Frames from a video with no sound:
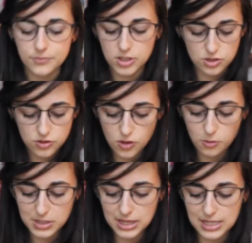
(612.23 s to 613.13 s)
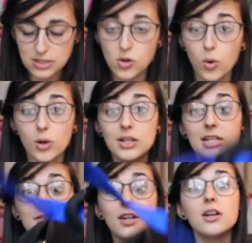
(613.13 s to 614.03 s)
just so many things, or
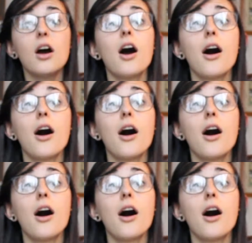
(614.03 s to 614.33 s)
even